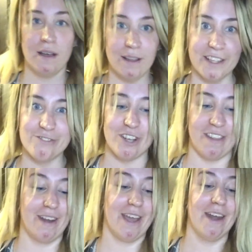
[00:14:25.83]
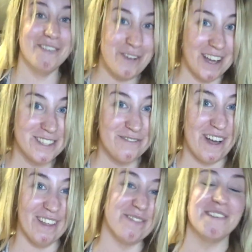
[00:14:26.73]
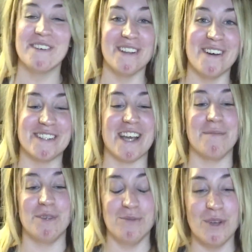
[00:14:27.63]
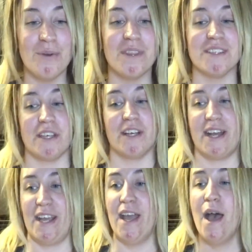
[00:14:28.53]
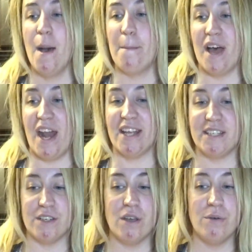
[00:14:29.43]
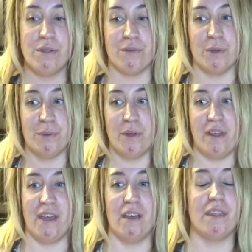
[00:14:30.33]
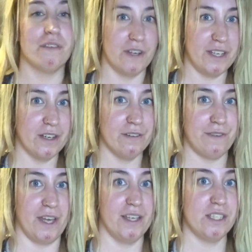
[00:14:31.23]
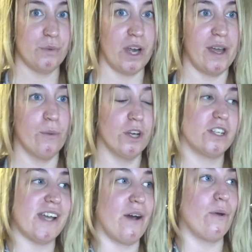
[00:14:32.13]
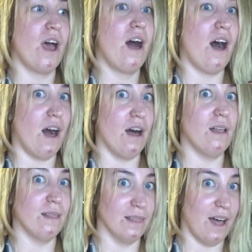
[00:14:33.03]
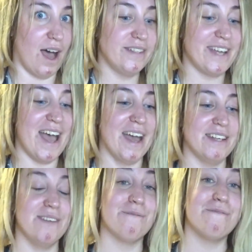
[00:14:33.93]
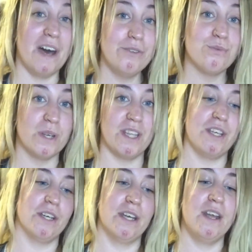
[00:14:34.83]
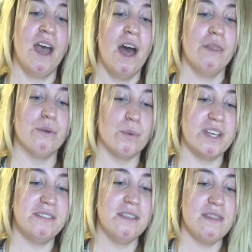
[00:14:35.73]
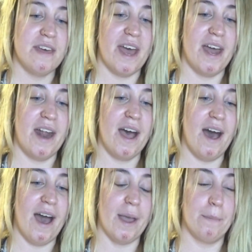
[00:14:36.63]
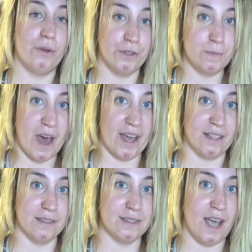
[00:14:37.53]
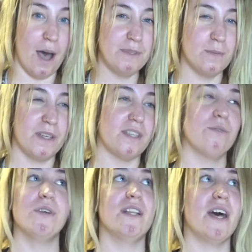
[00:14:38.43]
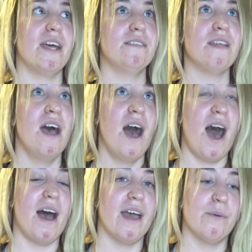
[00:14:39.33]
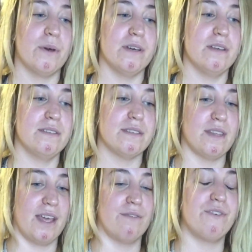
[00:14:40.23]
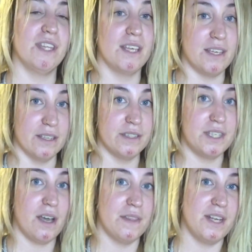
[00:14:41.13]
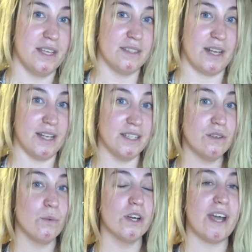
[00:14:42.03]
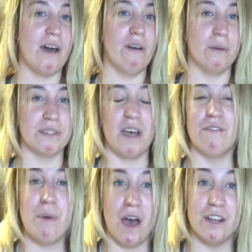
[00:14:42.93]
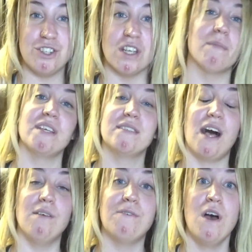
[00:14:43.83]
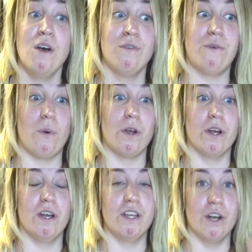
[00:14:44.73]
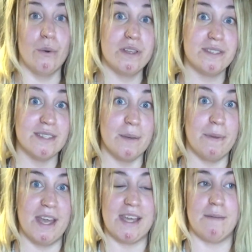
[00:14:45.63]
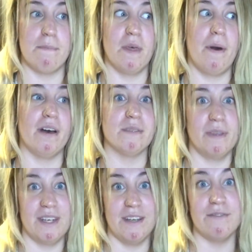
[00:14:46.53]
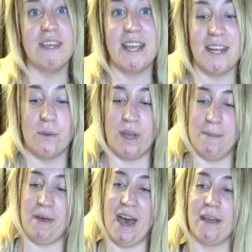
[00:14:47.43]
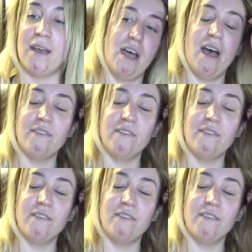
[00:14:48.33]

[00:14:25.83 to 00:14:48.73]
Let's try that again. If you guys have followed me for a long time, you know this already, but I did go through like a 3-year phase where I worked out a lot and it felt really good. The reason that I pulled back and stopped is because I realized I was like feeling guilty on the days that I didn't work out, and I was kind of punishing myself for, you know, slipping and the possibility of gaining weight back.